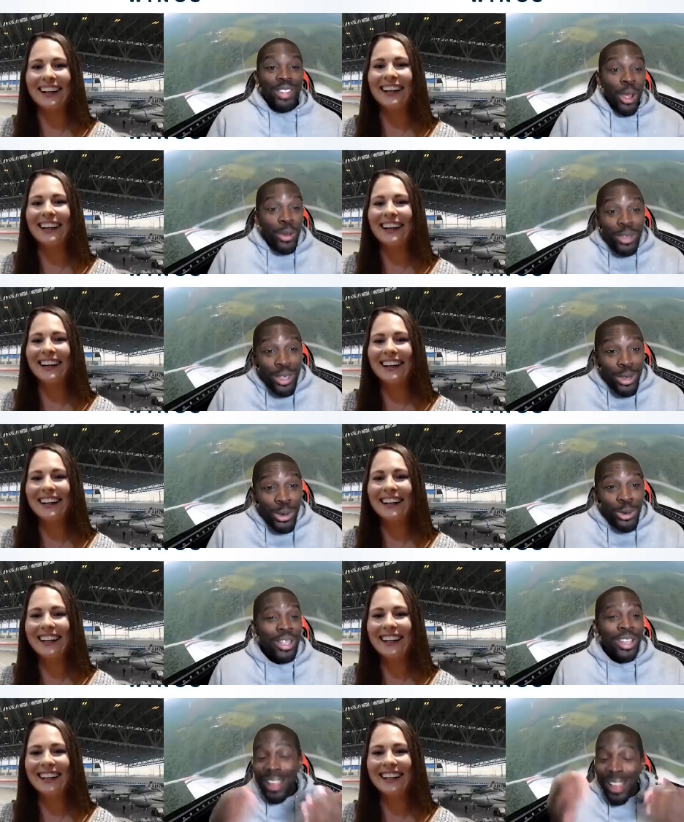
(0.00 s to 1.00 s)
Speaker 1: Don't you?
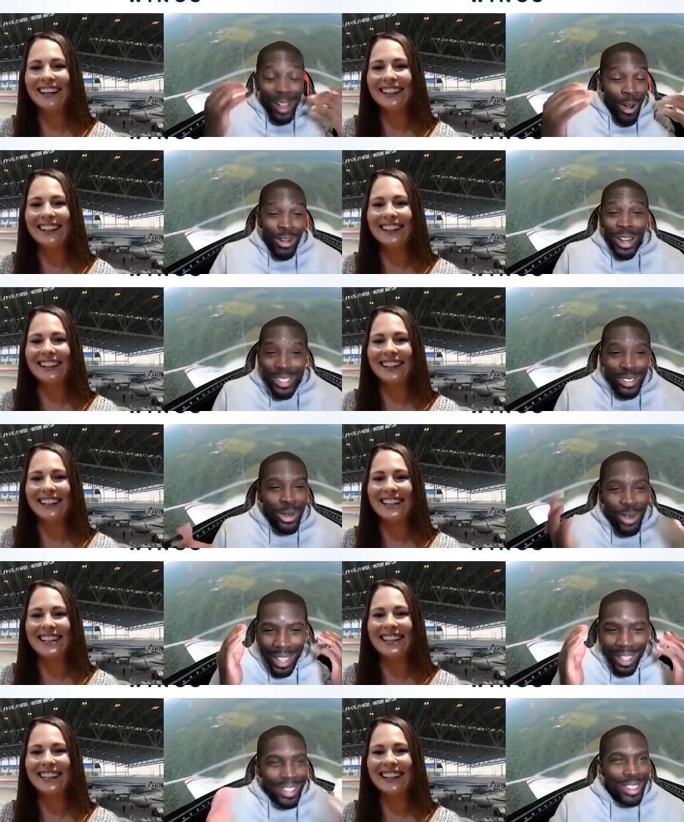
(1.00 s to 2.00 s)
Aren't I so
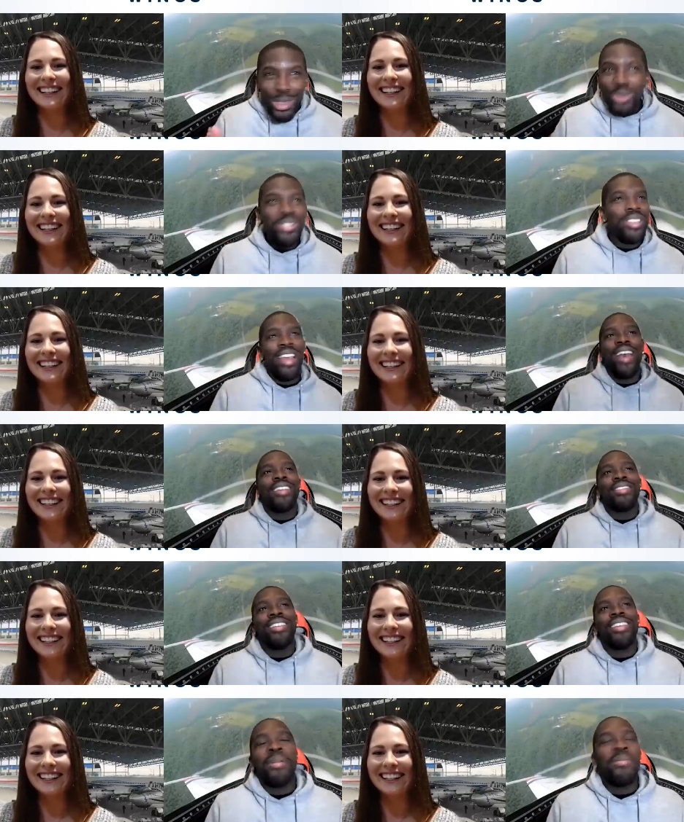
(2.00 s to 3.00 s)
like
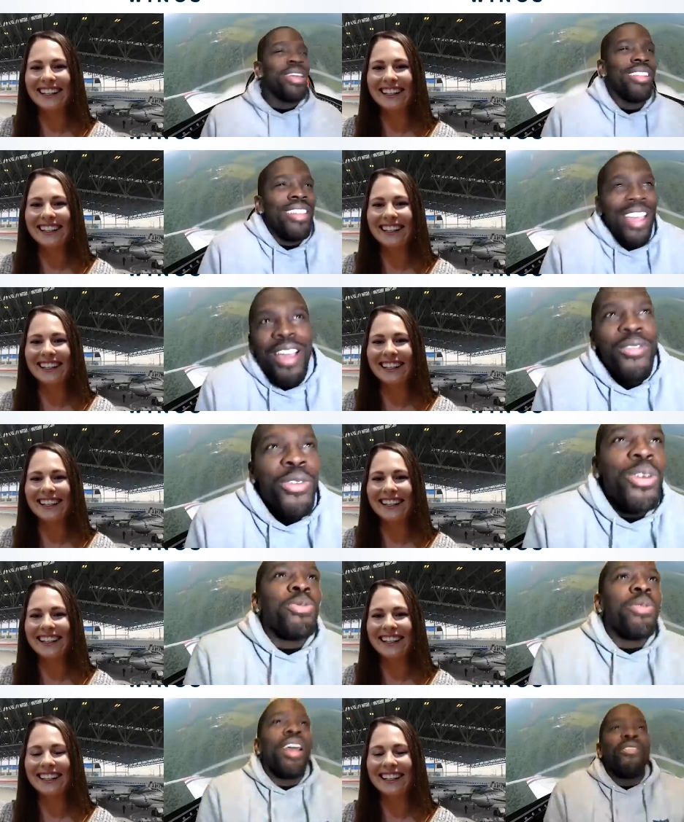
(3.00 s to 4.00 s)
enthusiastic? I mean, yeah, of course
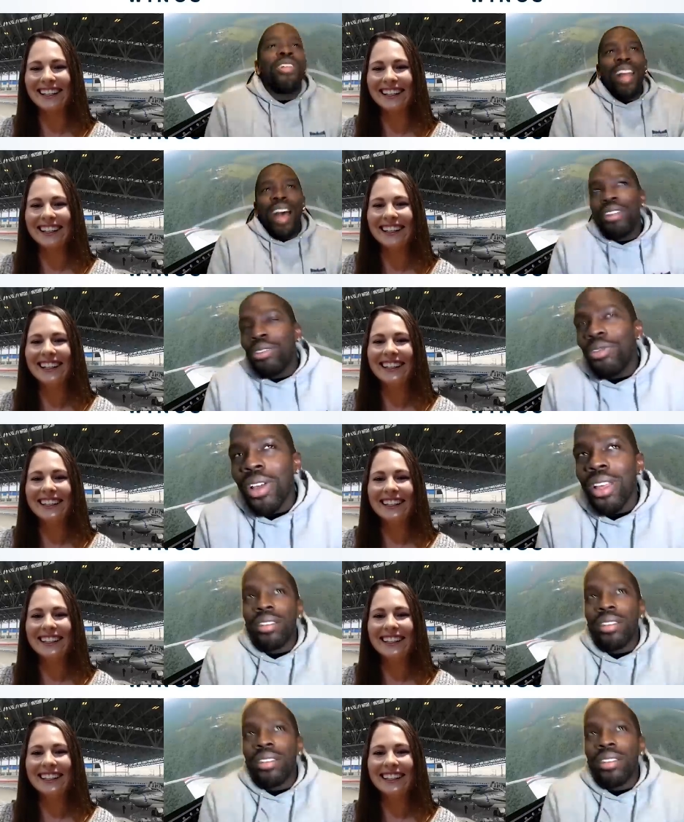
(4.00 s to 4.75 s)
we have a lot of fun.